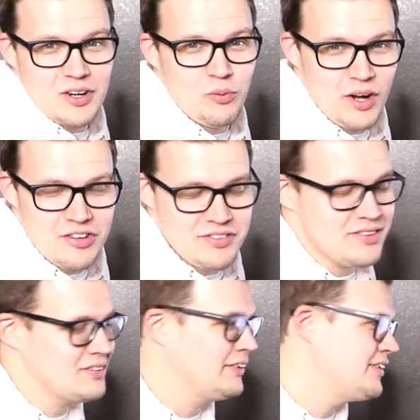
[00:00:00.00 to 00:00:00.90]
Here, watch
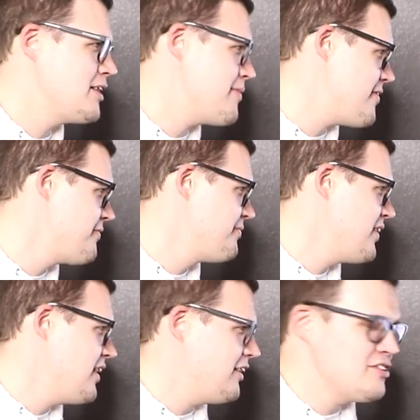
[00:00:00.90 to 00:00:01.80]
this little demo.
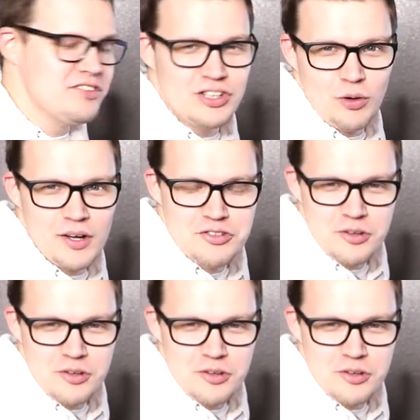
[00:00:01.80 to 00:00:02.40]
Here's the noise